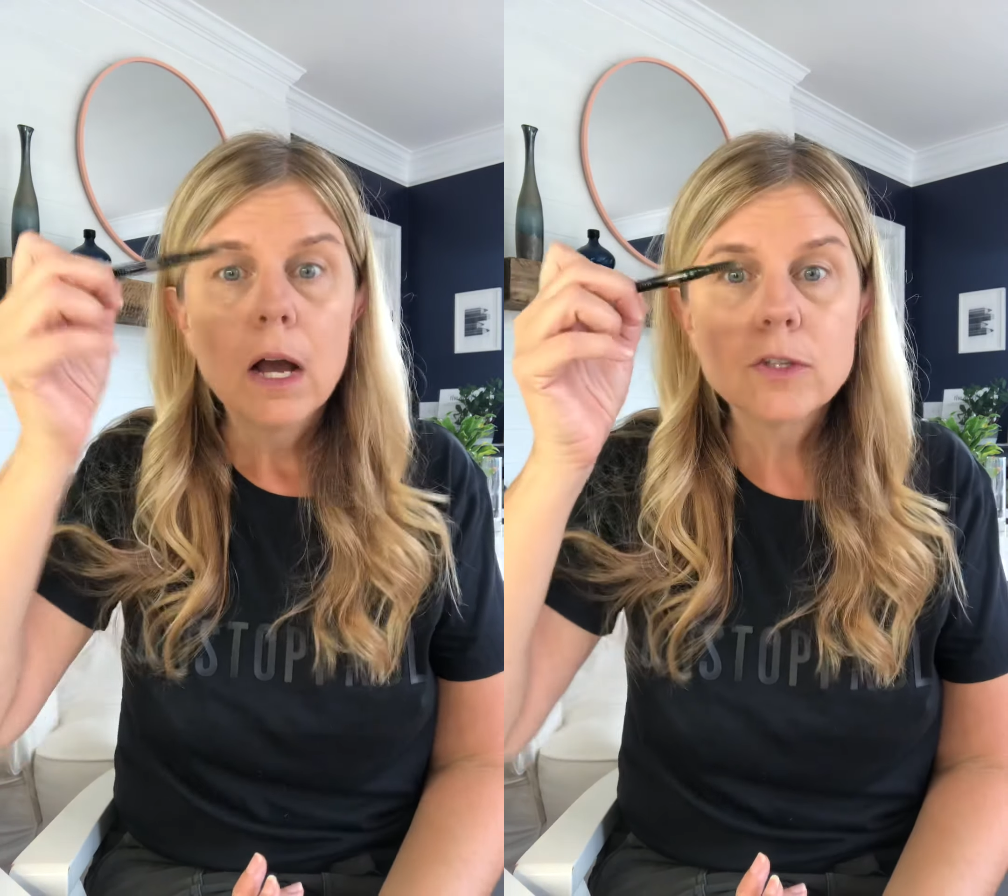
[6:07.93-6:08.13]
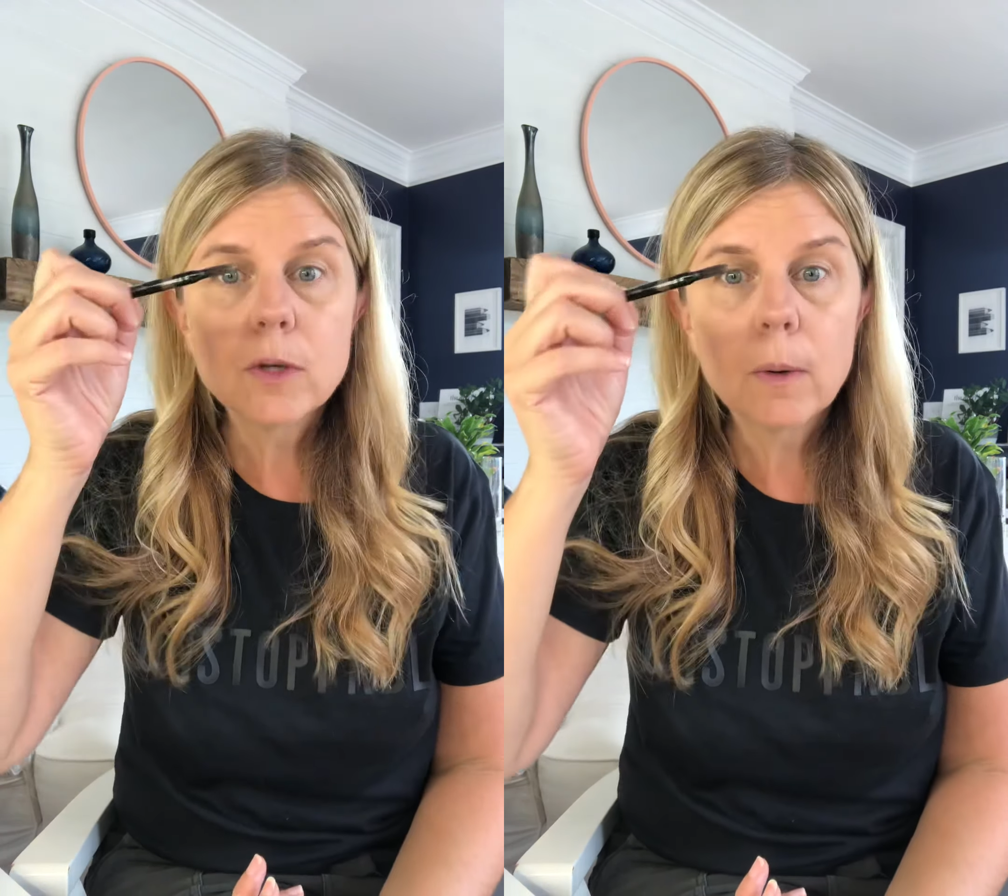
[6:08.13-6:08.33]

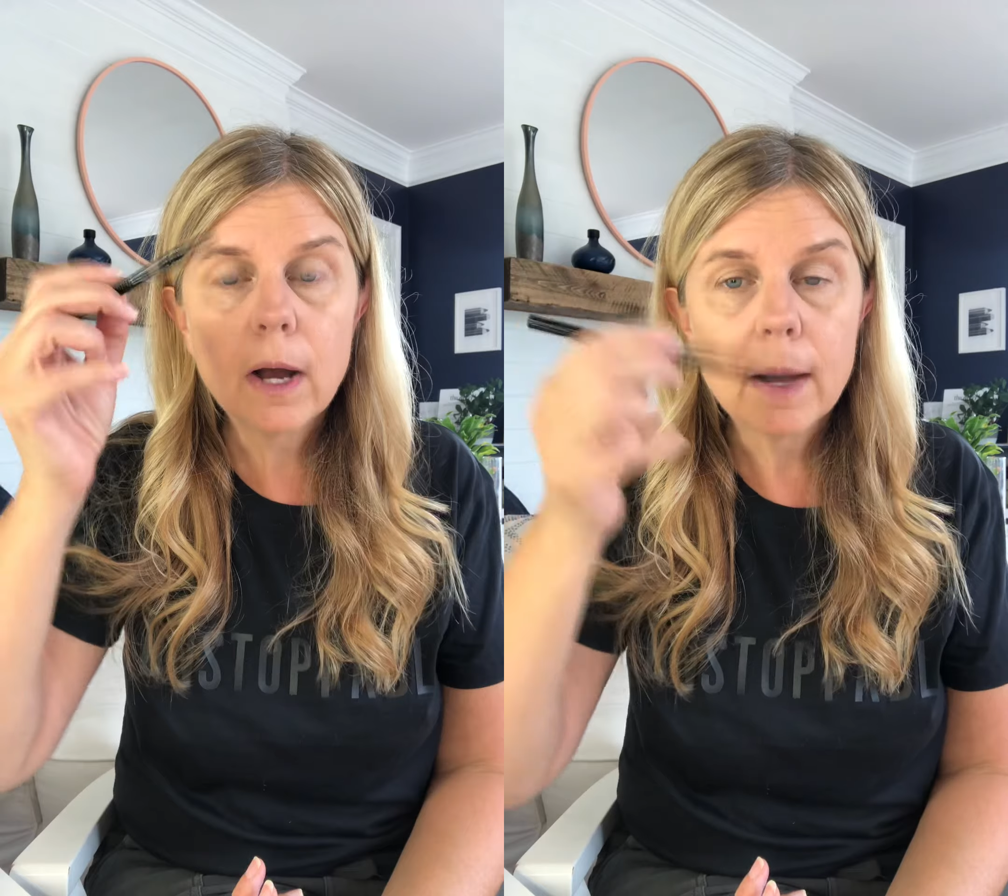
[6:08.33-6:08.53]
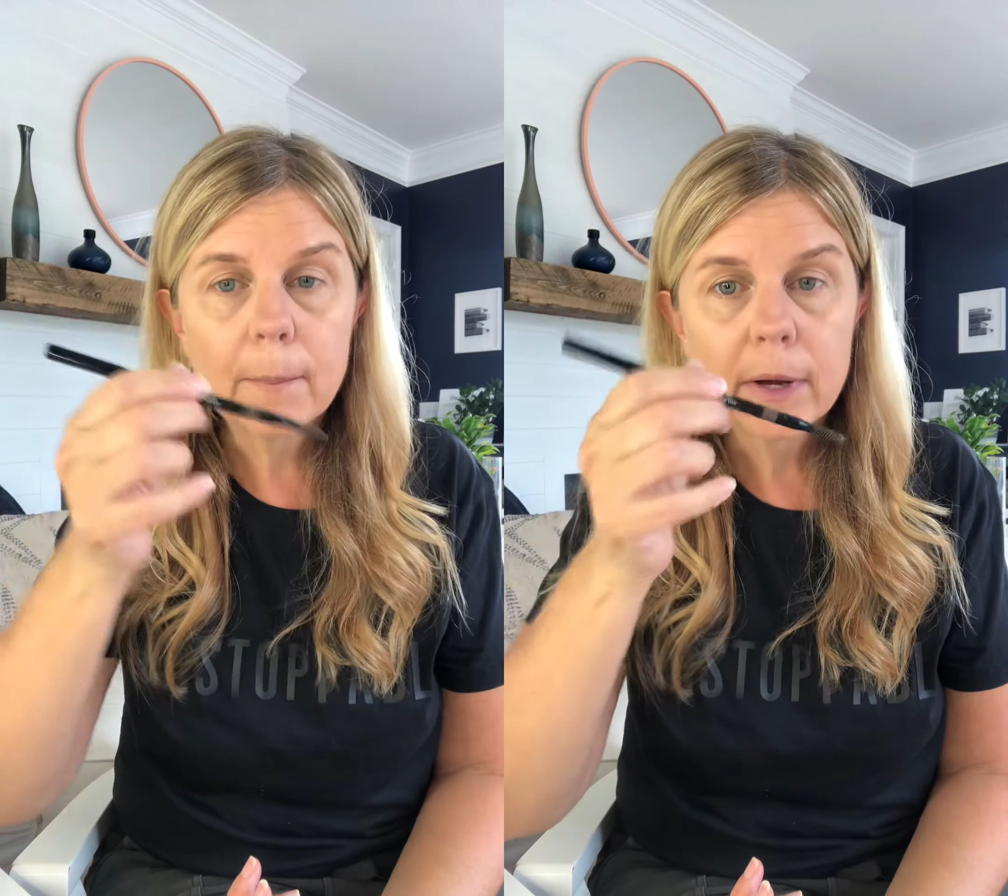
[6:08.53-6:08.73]
So
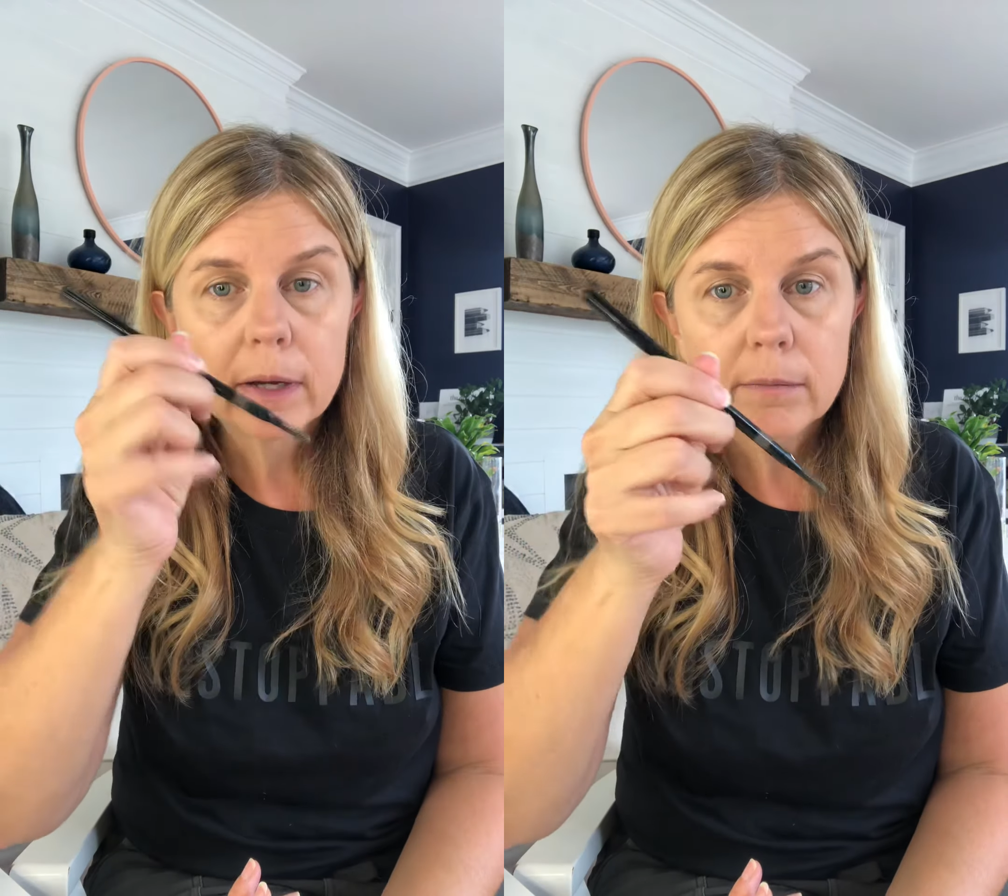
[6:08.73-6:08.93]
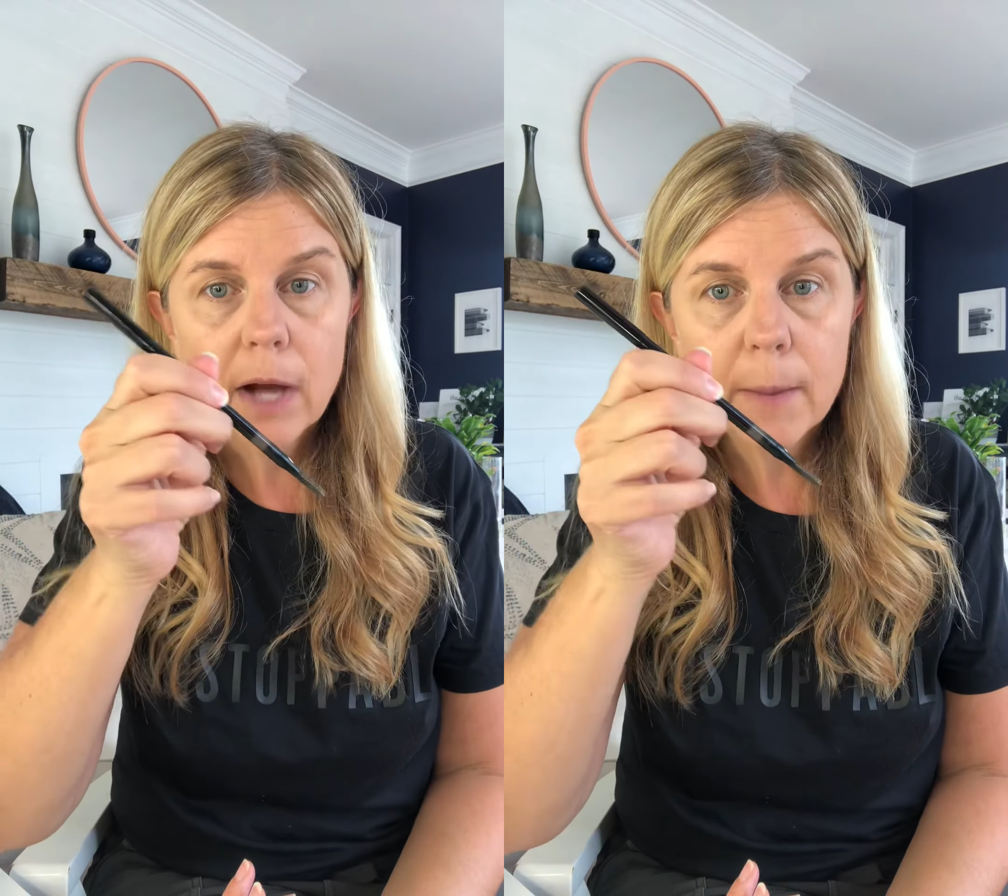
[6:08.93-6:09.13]

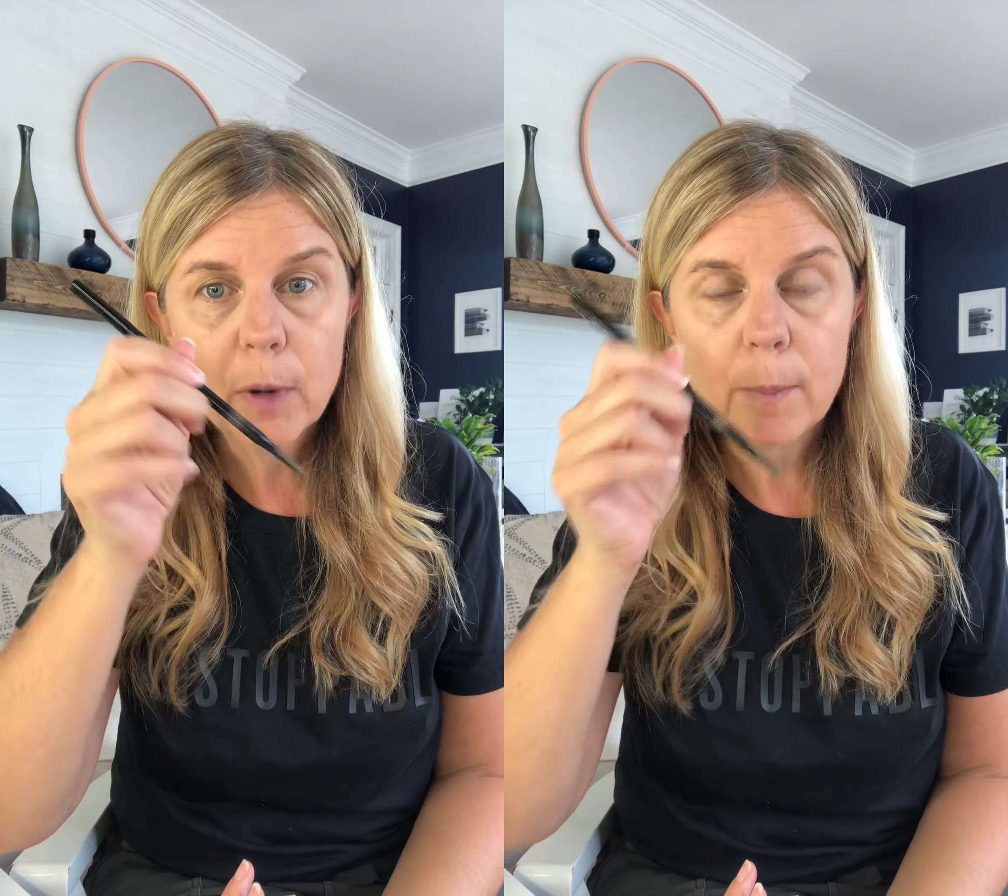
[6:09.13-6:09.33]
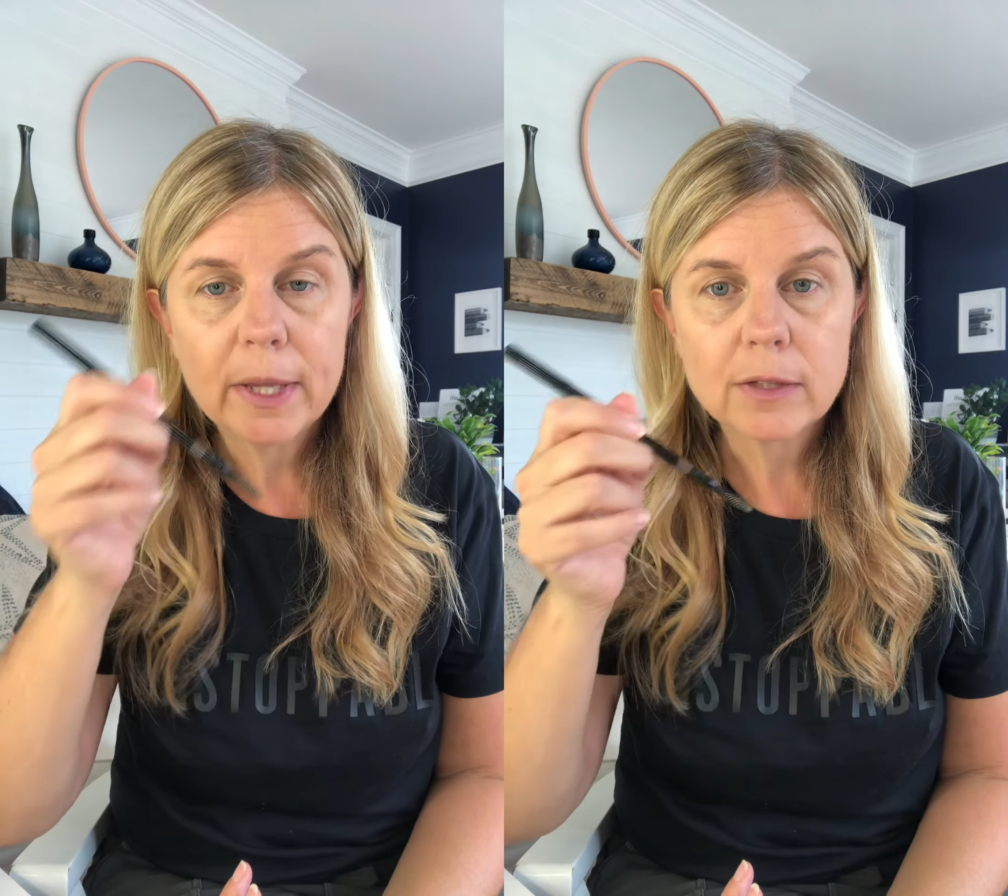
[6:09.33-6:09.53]

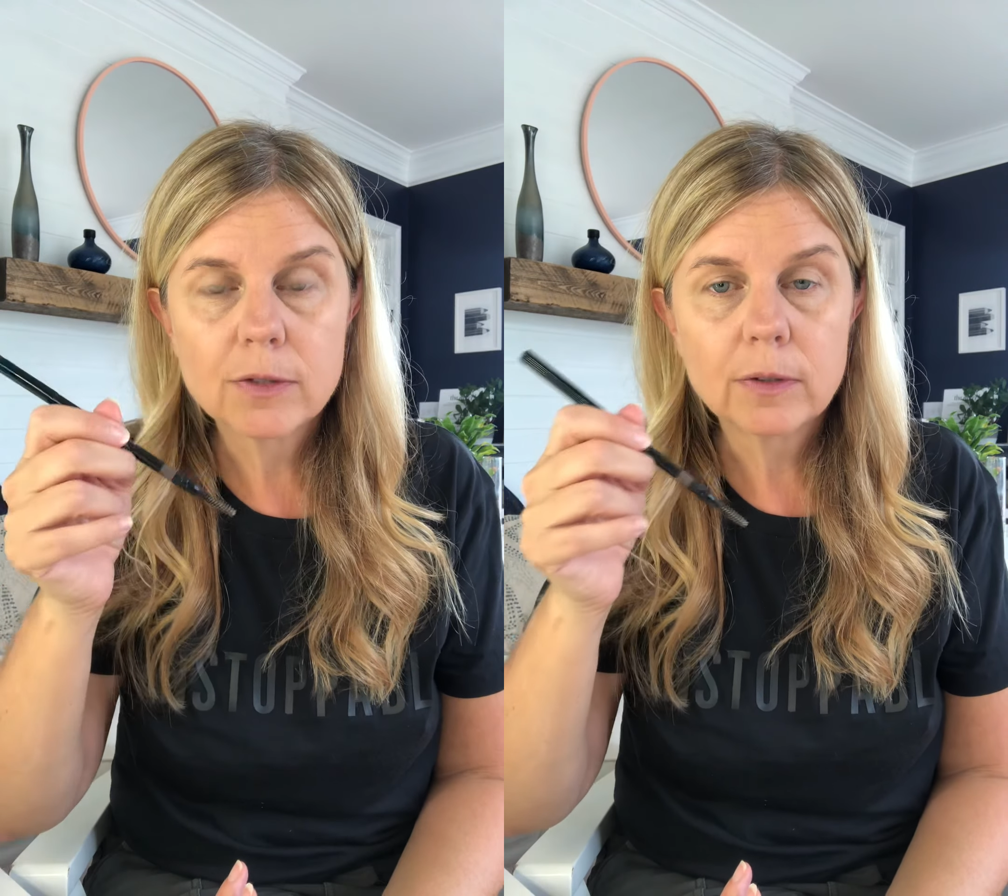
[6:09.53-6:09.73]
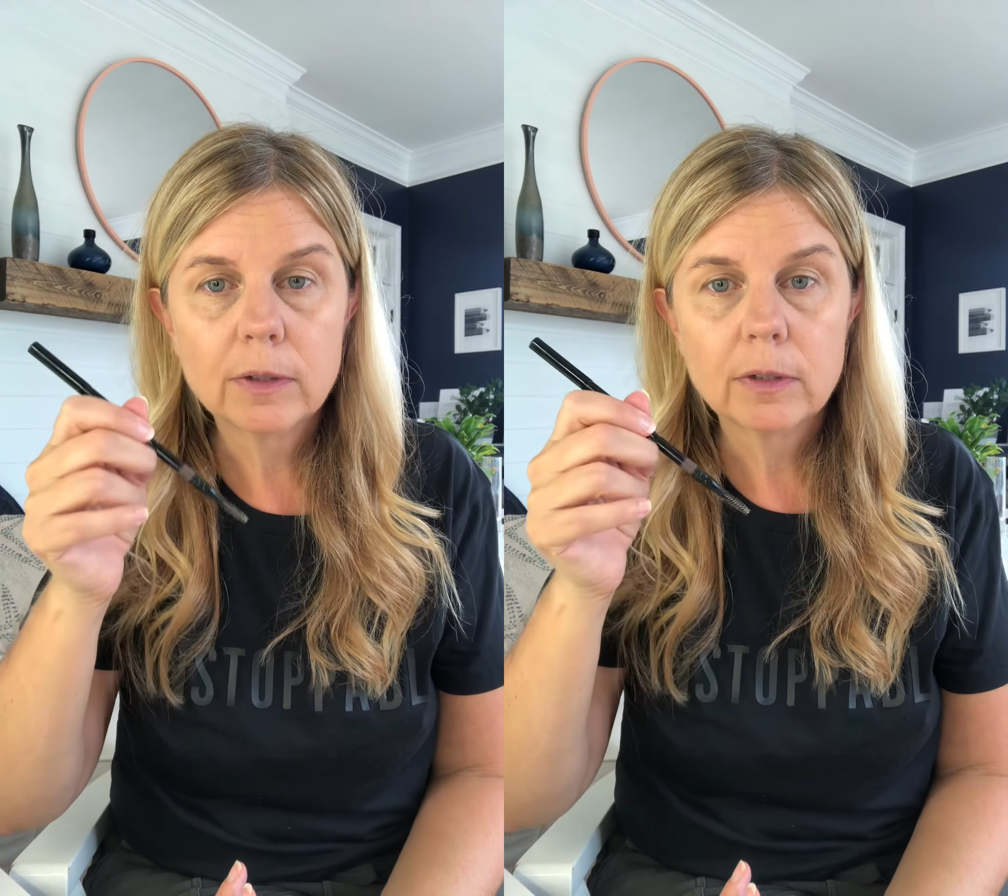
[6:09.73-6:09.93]
eyebrow
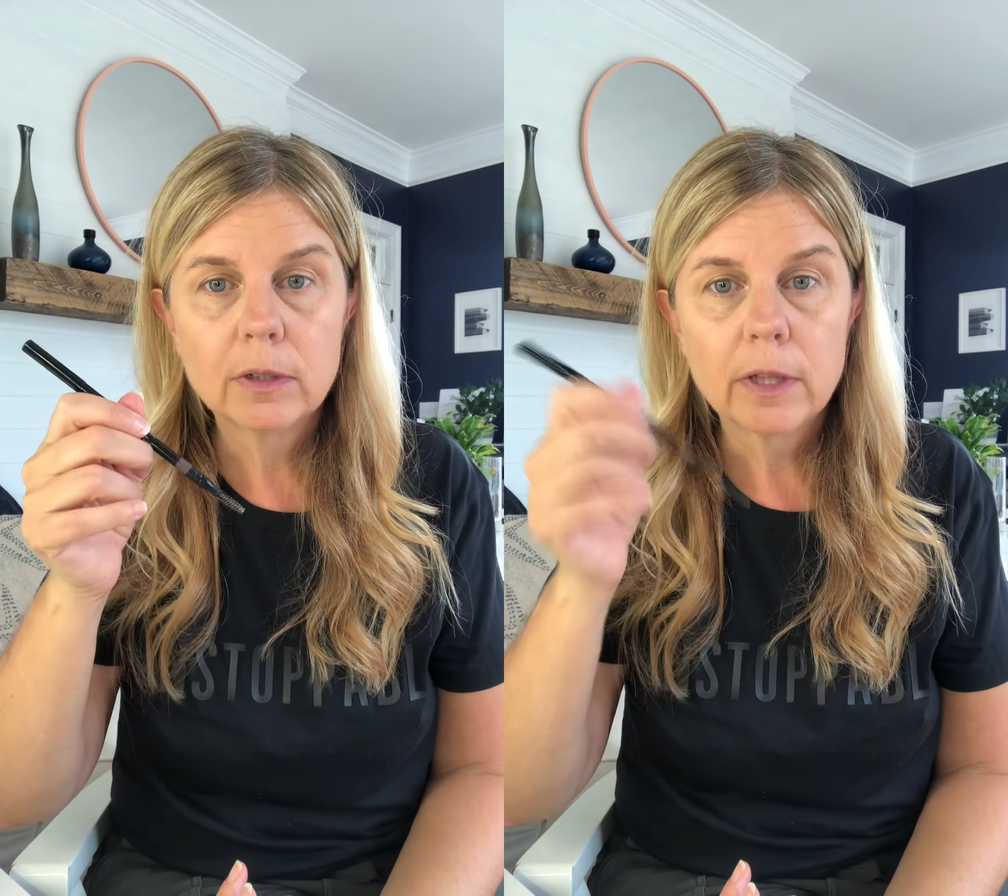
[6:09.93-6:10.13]
pencil.